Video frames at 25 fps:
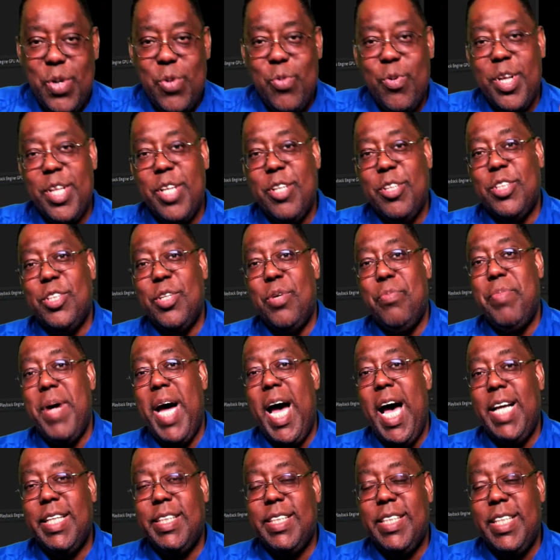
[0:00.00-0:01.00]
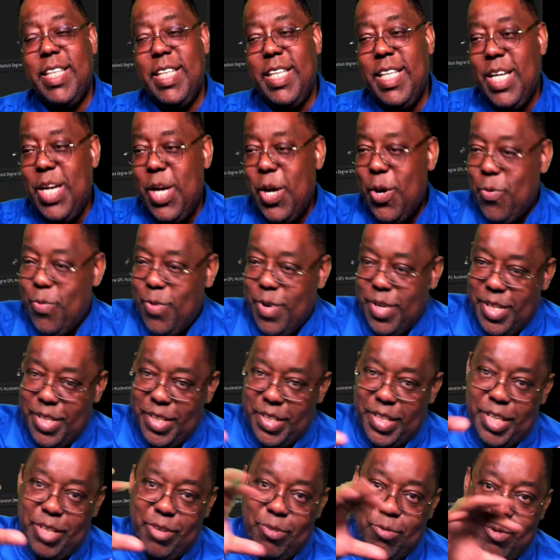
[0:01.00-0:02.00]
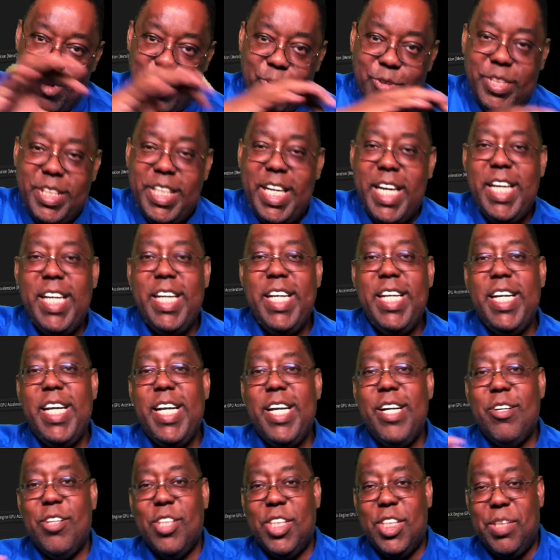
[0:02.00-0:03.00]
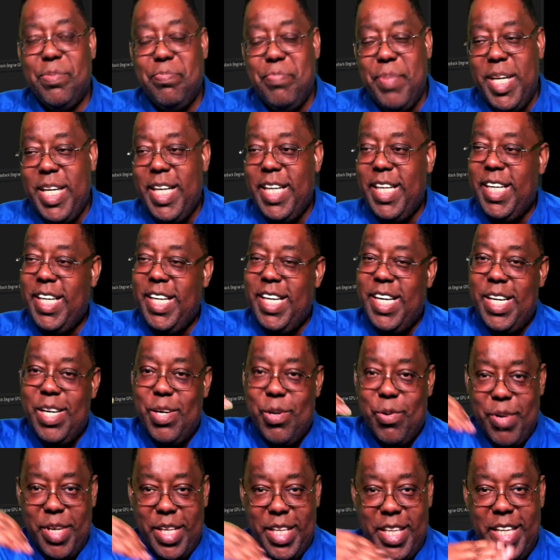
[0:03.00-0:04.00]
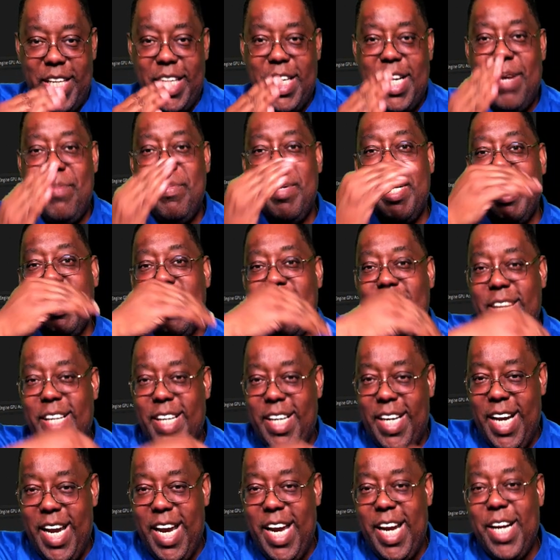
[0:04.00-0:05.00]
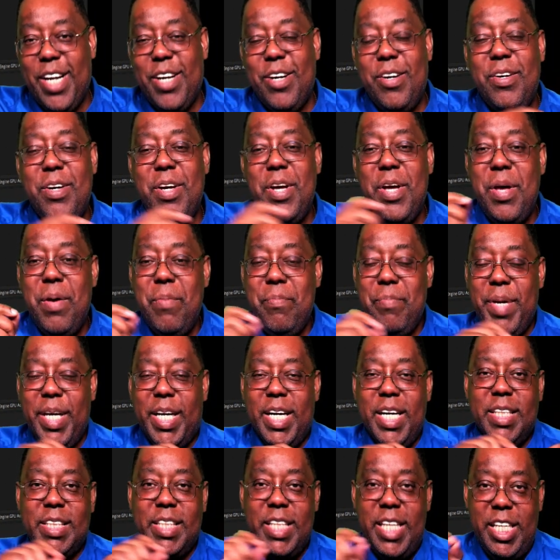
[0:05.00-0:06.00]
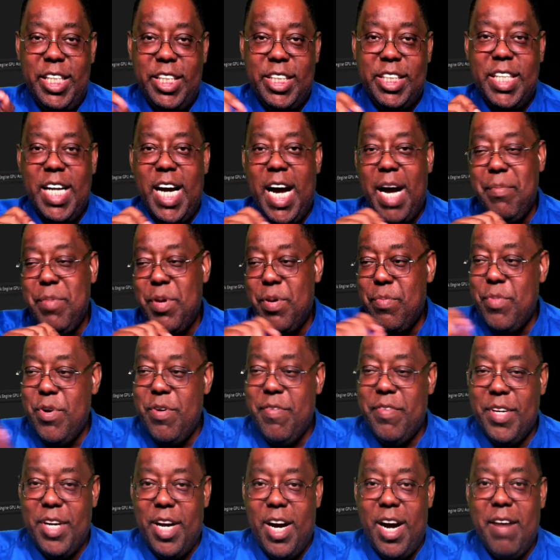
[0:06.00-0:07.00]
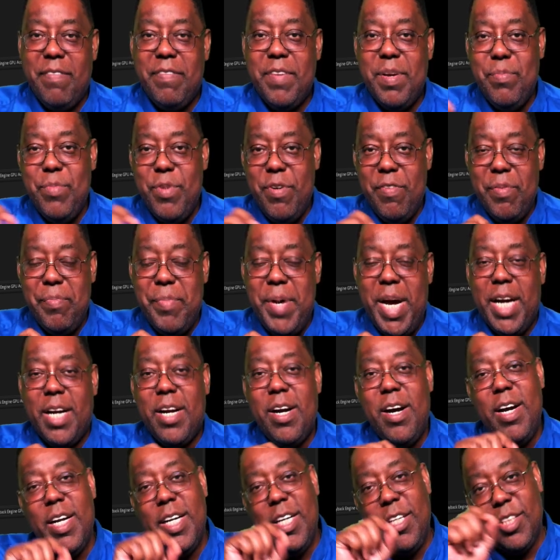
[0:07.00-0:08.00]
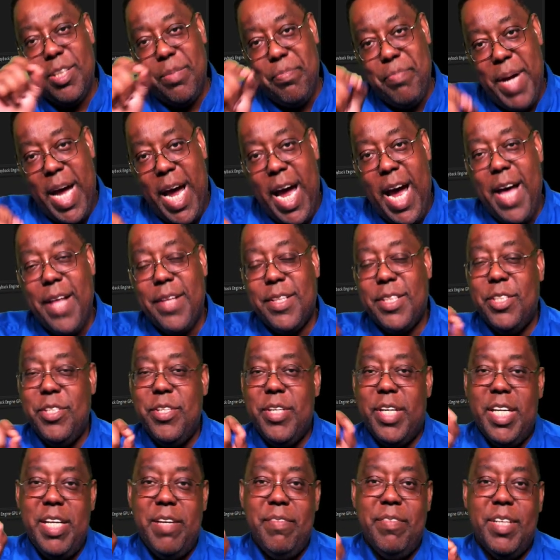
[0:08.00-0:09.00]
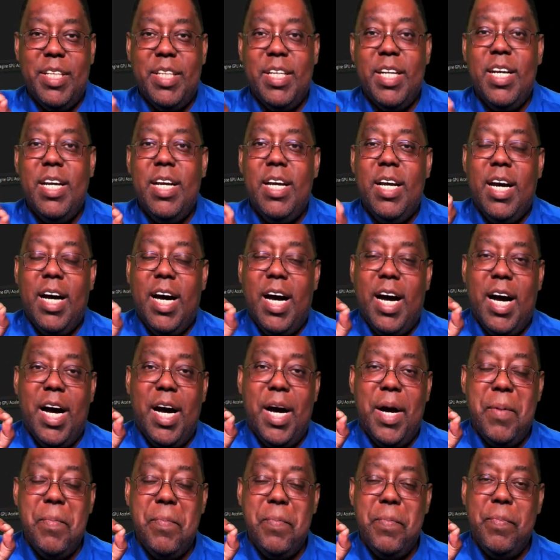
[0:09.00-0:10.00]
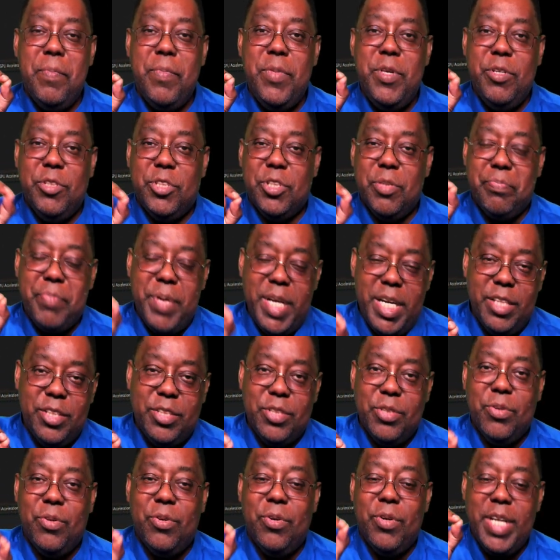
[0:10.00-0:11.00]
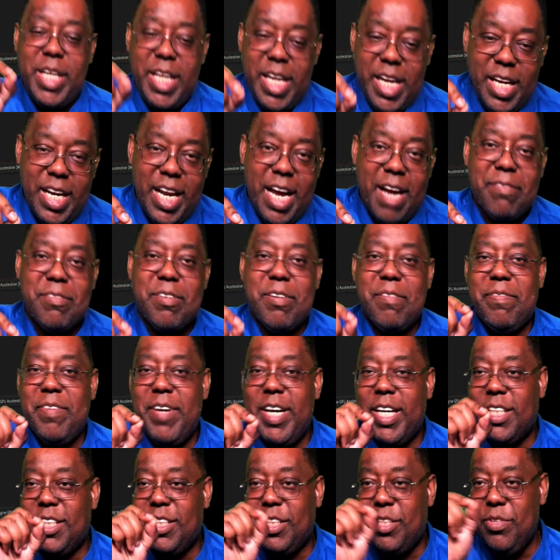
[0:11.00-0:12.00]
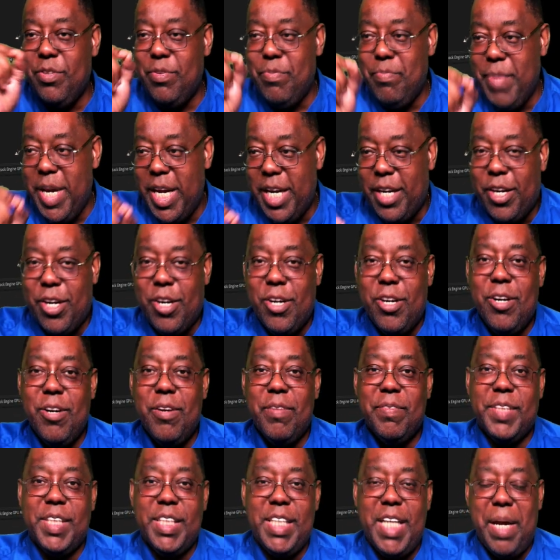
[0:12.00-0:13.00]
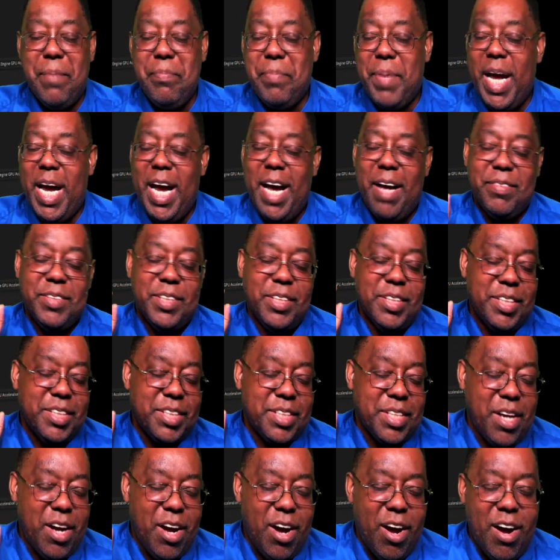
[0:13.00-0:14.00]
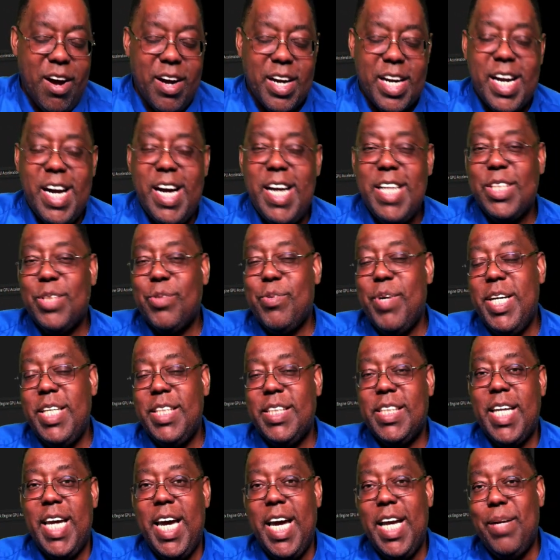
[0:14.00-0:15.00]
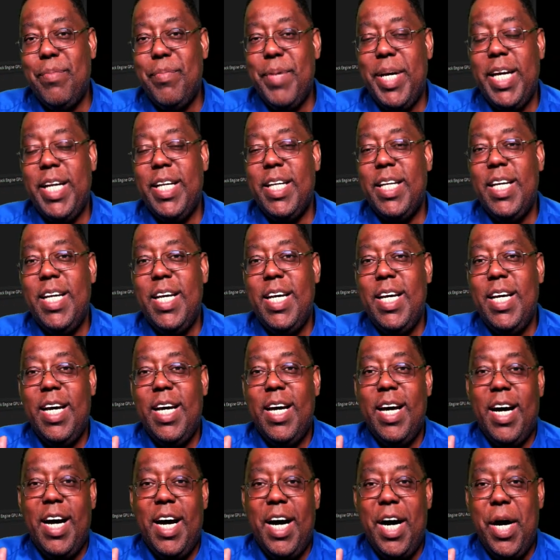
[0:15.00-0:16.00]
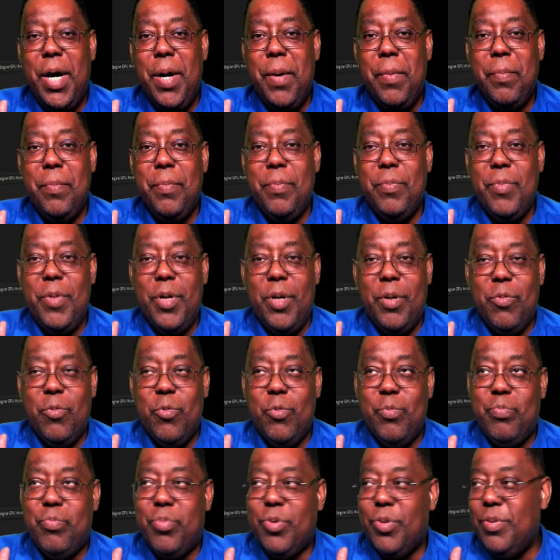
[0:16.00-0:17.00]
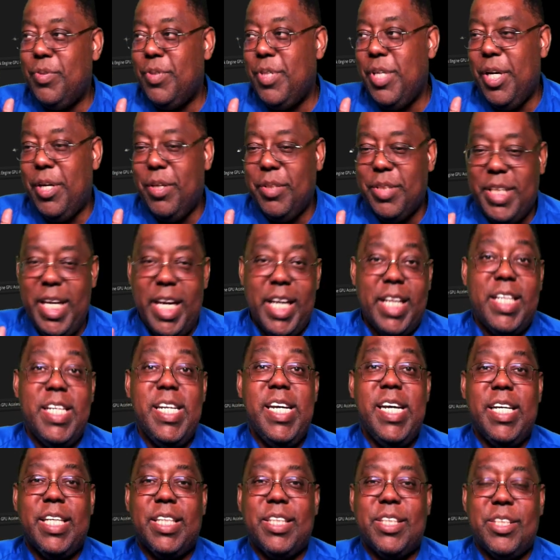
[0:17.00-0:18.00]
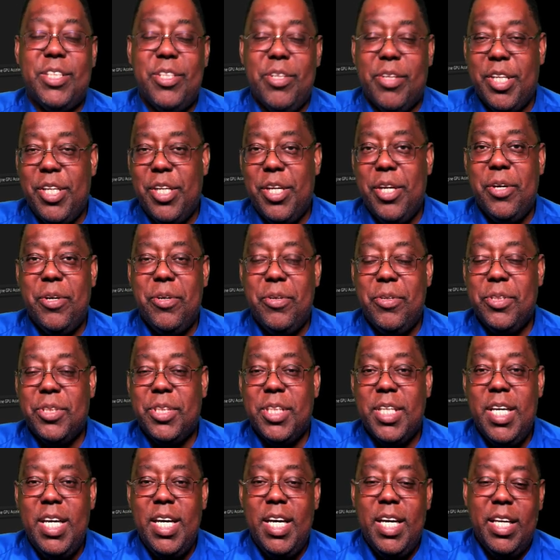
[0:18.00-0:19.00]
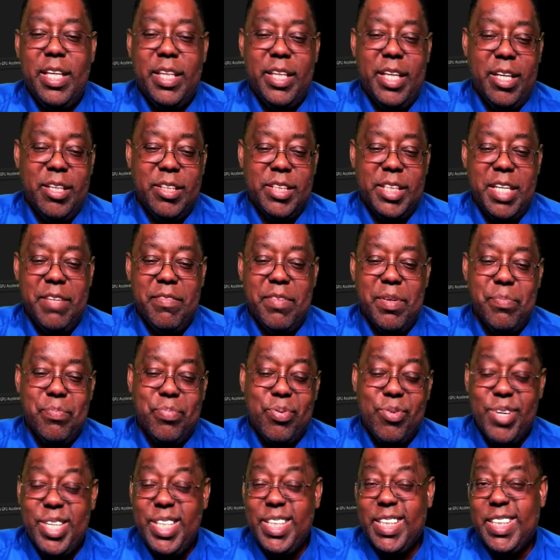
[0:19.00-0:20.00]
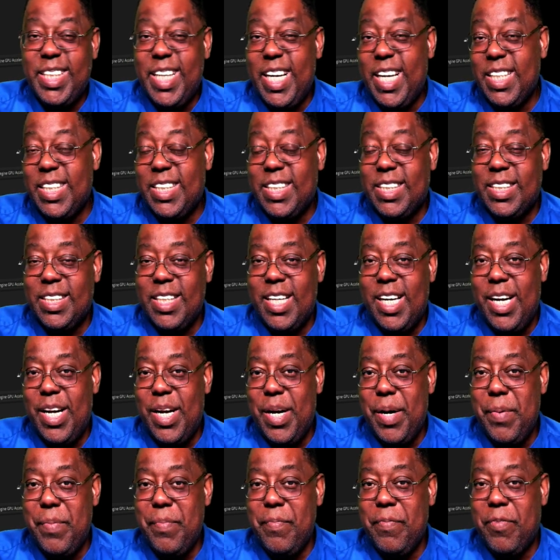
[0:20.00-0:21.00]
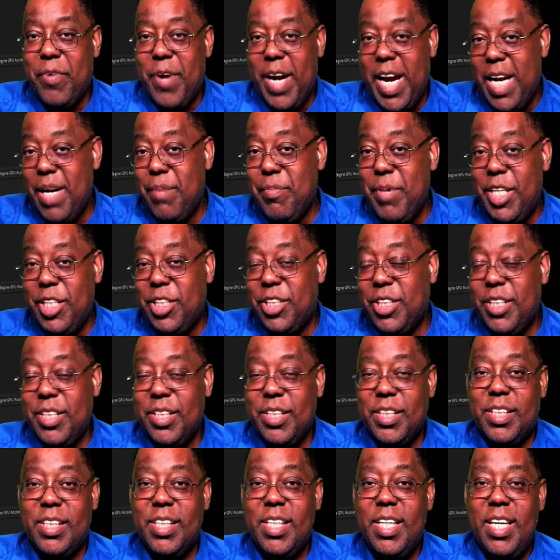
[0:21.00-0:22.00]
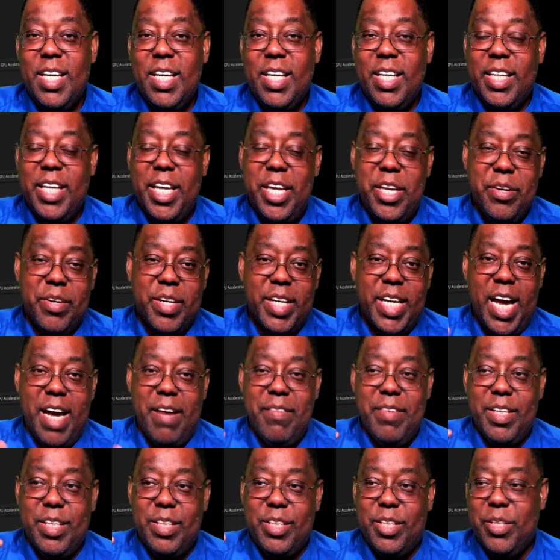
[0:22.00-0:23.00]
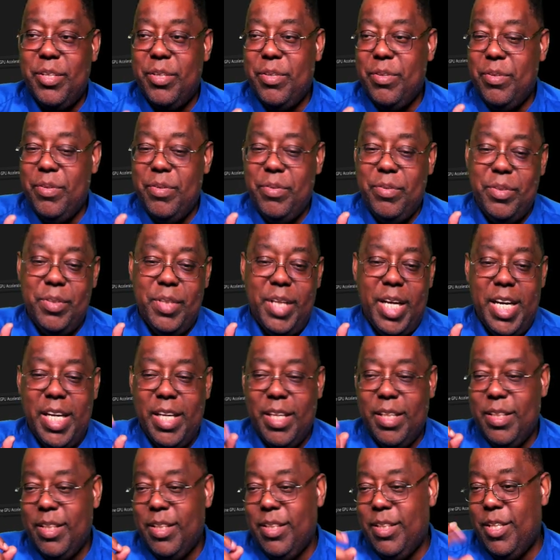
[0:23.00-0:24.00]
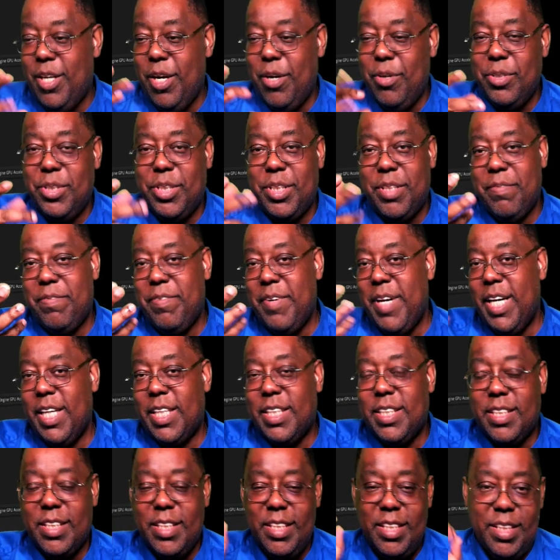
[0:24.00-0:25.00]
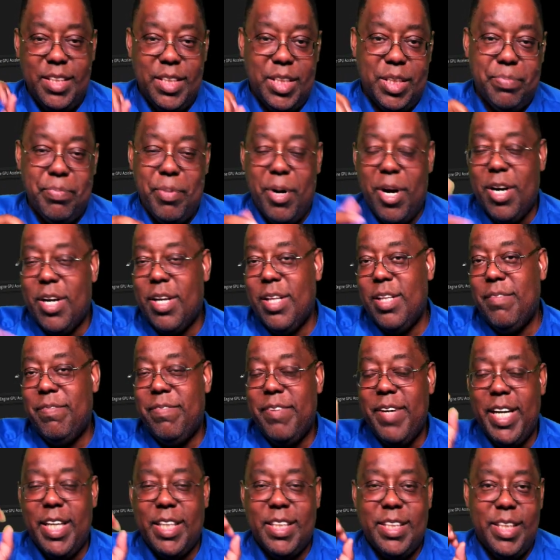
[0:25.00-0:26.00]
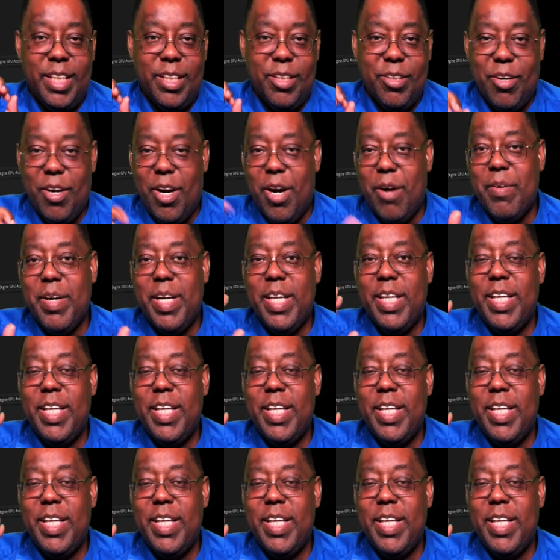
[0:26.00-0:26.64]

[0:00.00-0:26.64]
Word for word: whether it's opacity, whether they're rotating in or spinning in, or whether they're coming in at an angle, because each time you move it off and move it back on, there's a path. So you can even um, use your pen tool in After Effects to make curves in that path. So there's all kinds of ways to animate, um, uh, you know, techniques you can use. There's even presets um, for animations that you can have it do like ghost effects and sparkle effects that are already